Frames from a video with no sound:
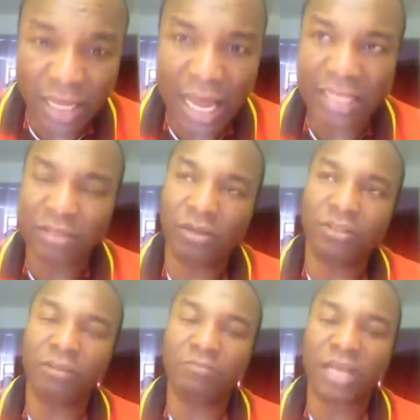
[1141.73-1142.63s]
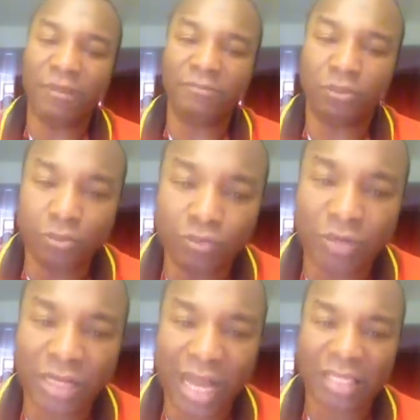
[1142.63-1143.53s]
ask us sometimes,
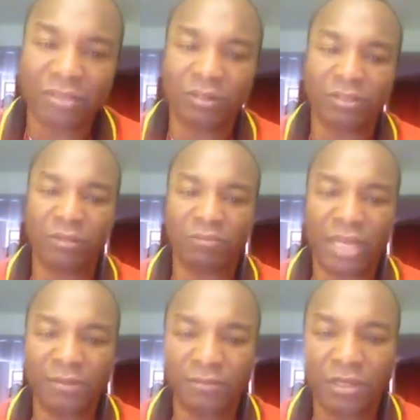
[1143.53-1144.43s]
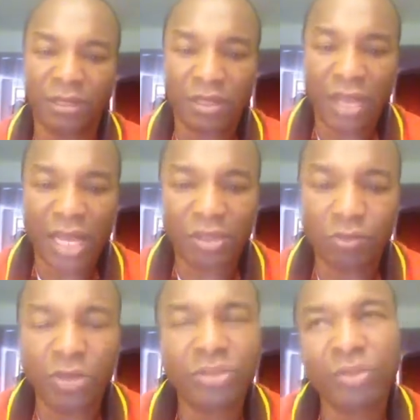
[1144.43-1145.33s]
children ask us sometimes, and the
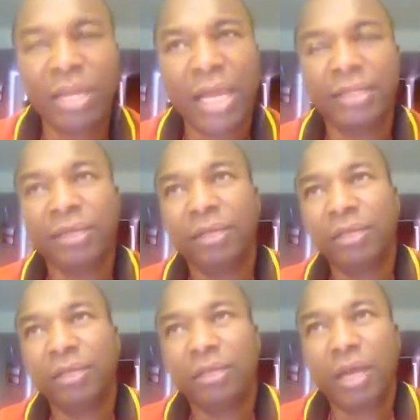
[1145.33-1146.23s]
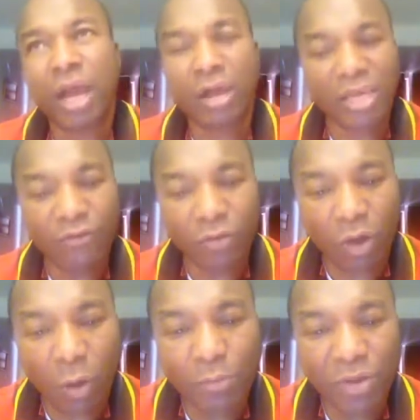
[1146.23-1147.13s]
question that even
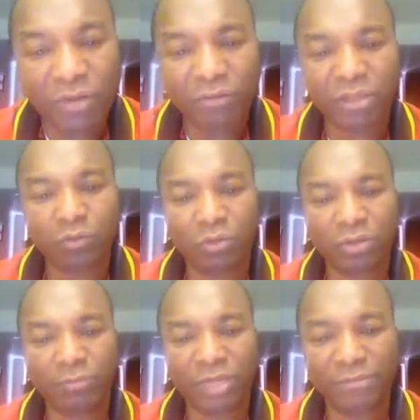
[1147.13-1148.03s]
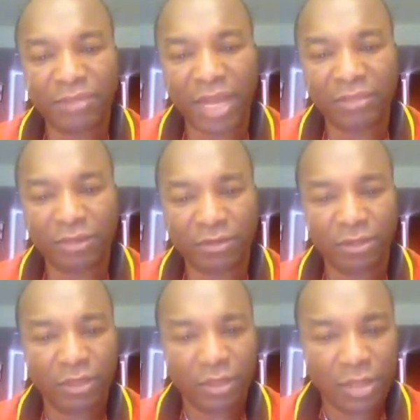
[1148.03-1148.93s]
unbelievers will sometimes ask us,
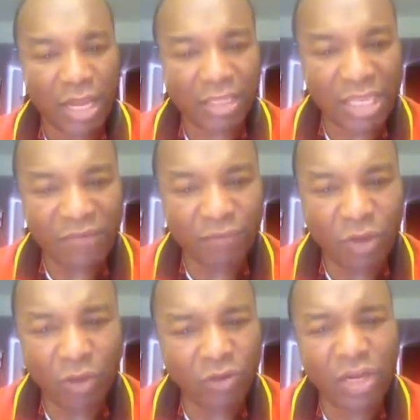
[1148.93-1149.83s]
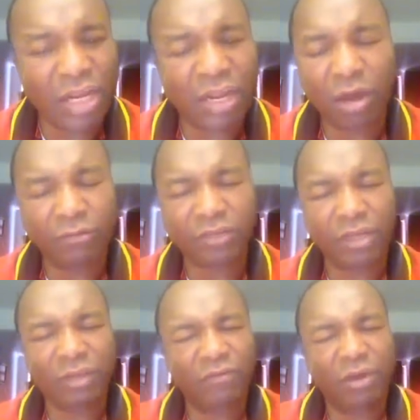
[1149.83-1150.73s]
that if God really loves,
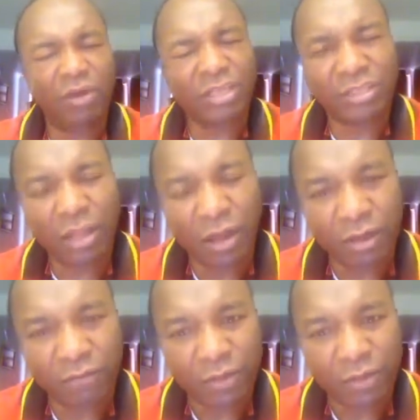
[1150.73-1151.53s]
if God is love,